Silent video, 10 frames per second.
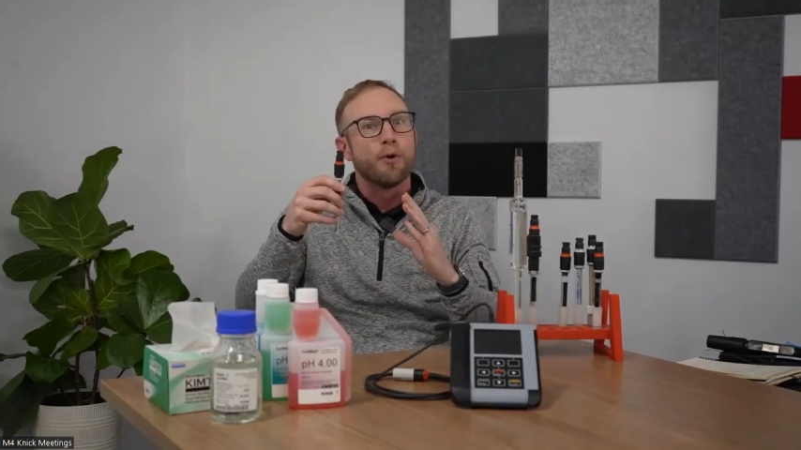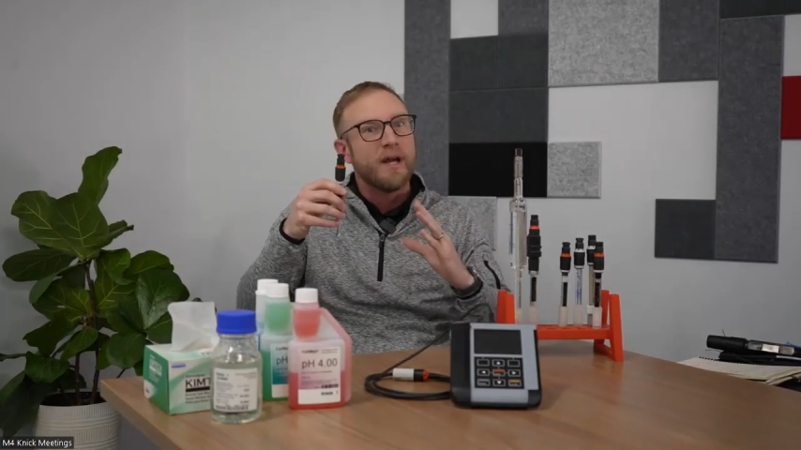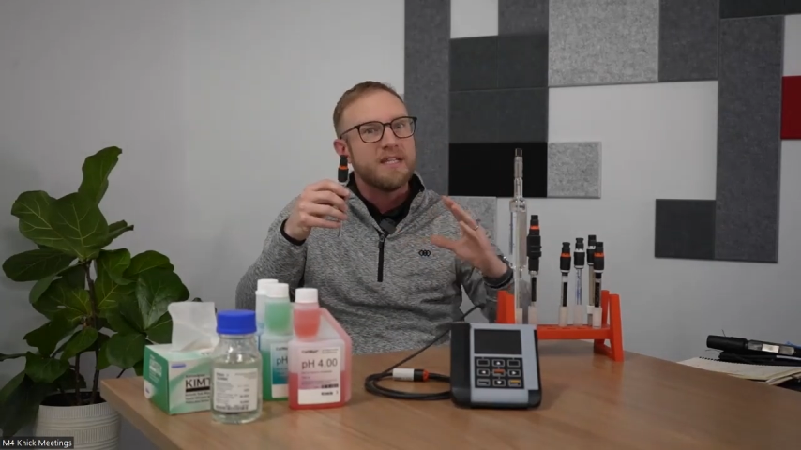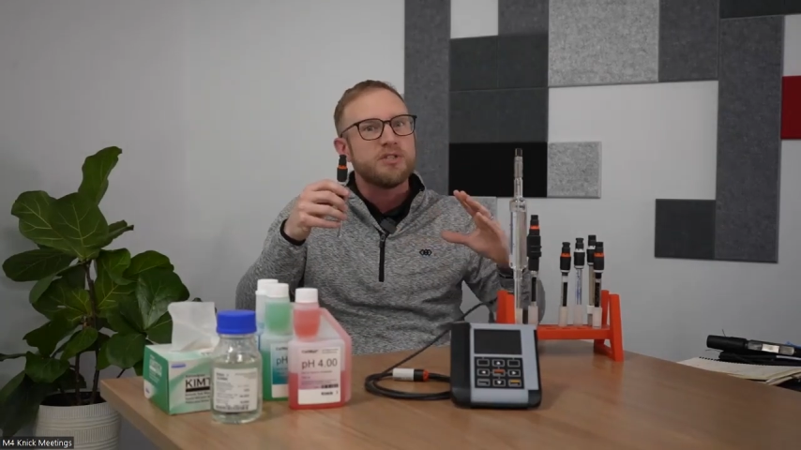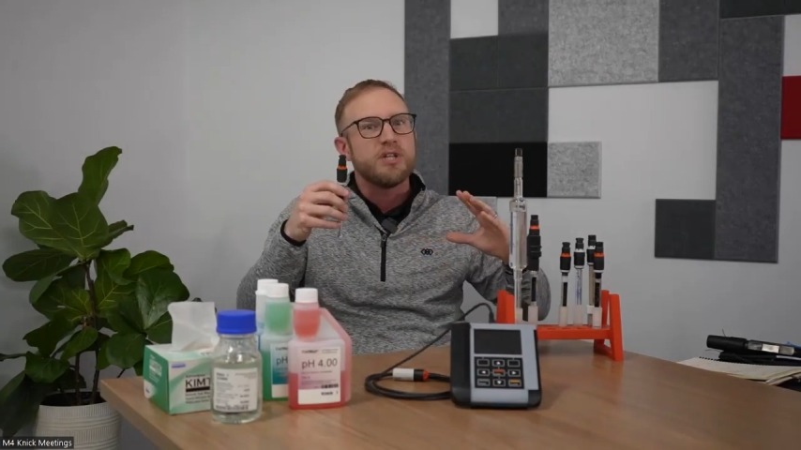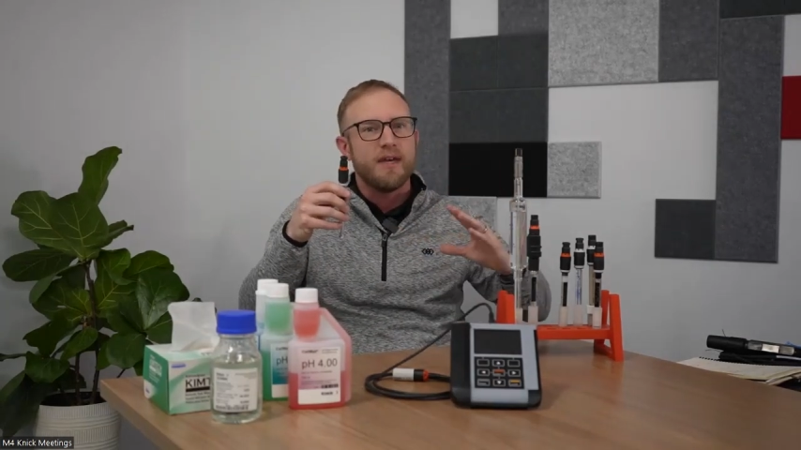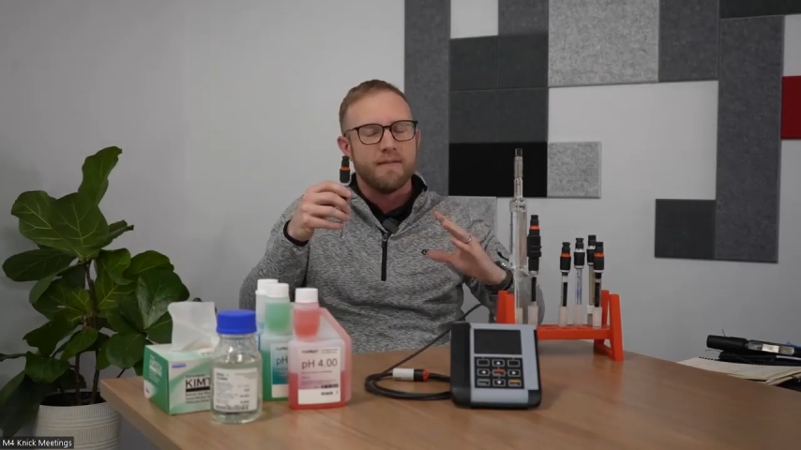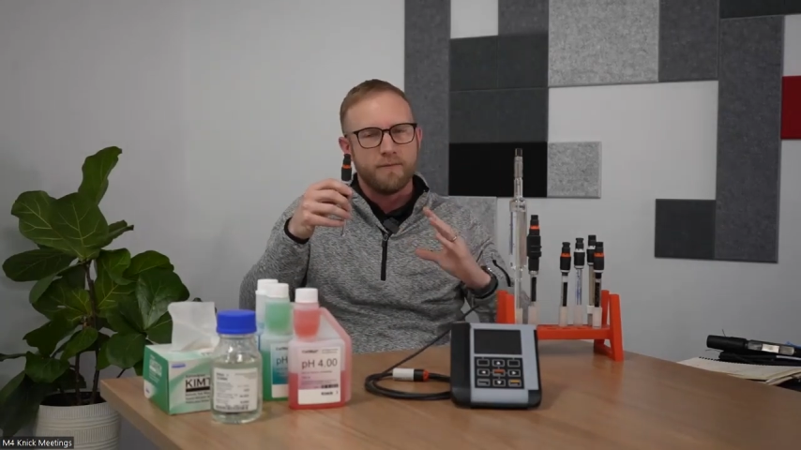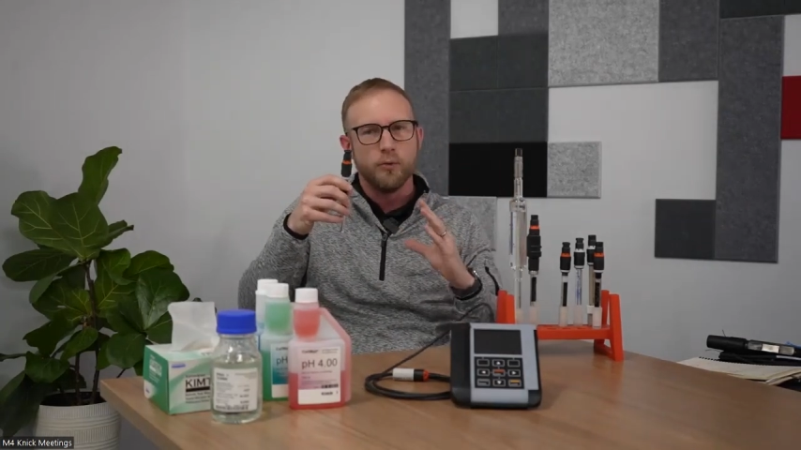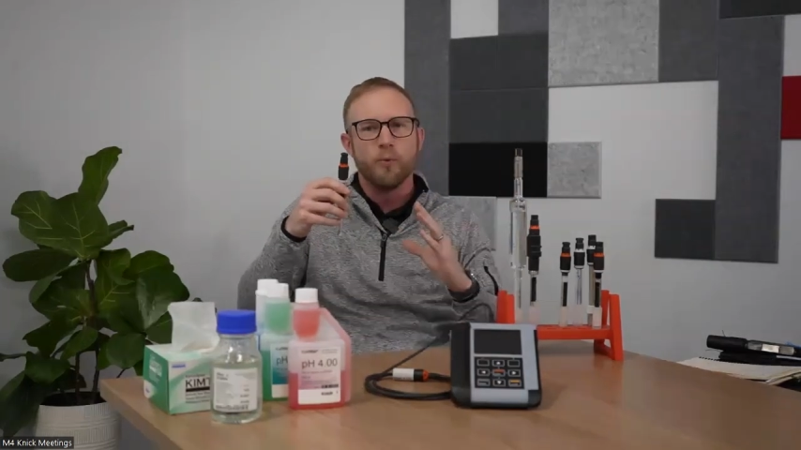bridge,
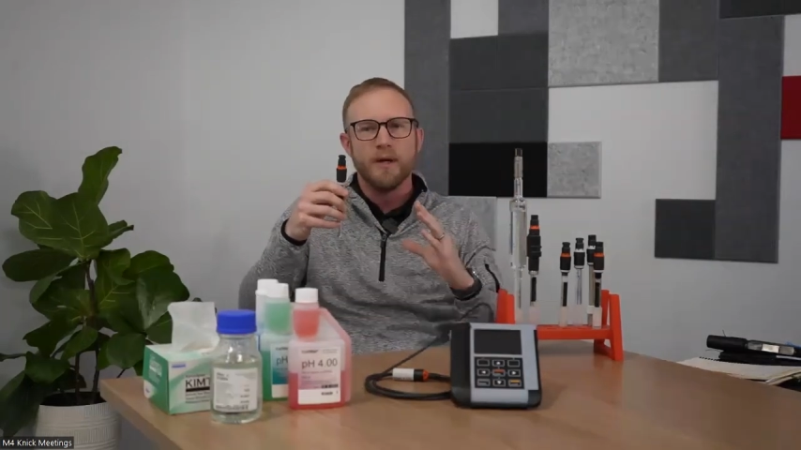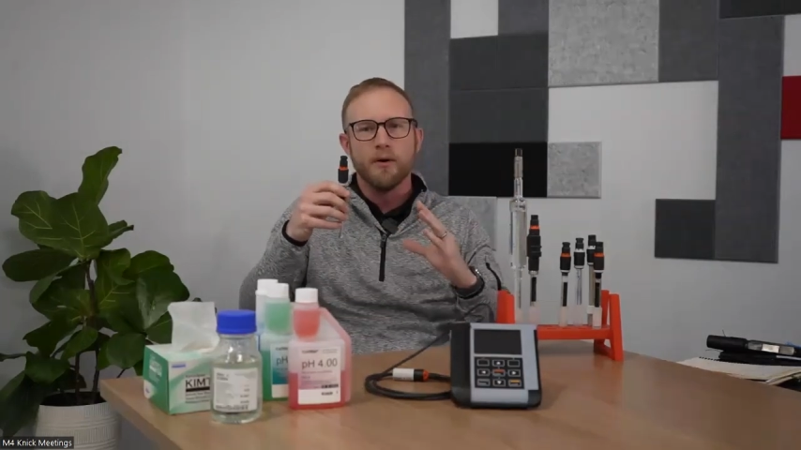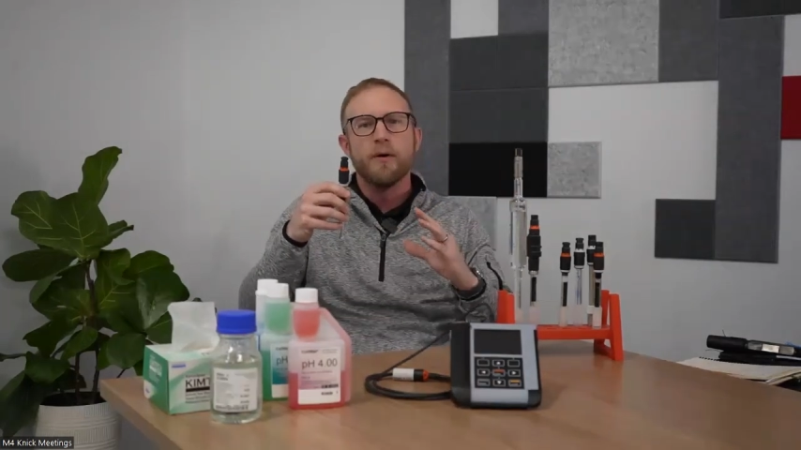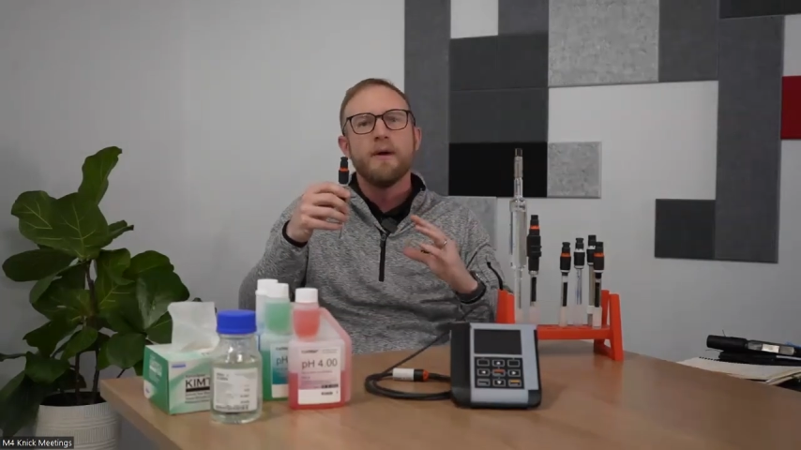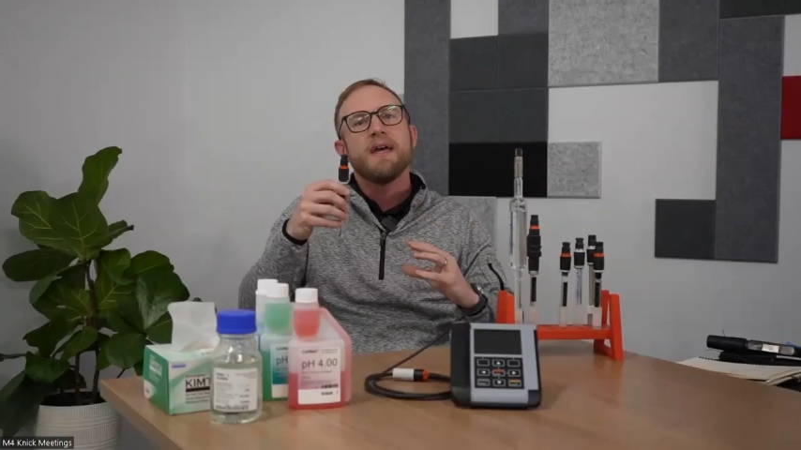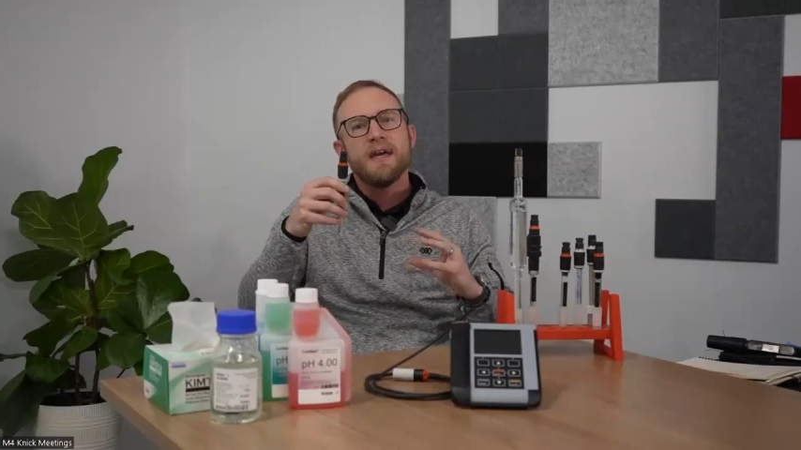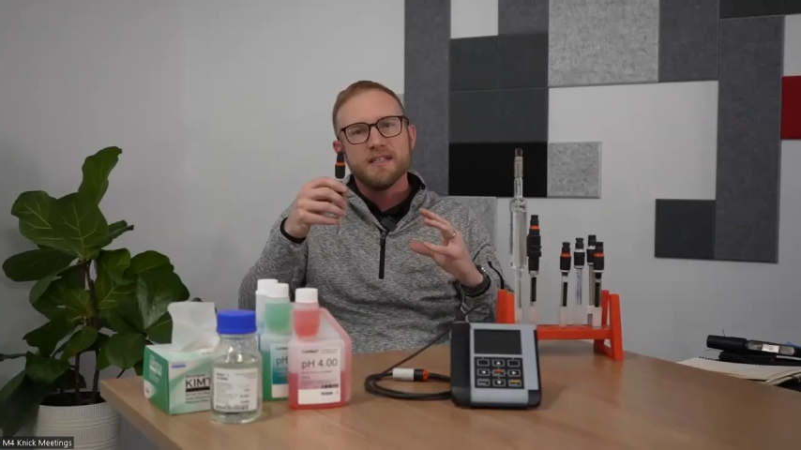if you will,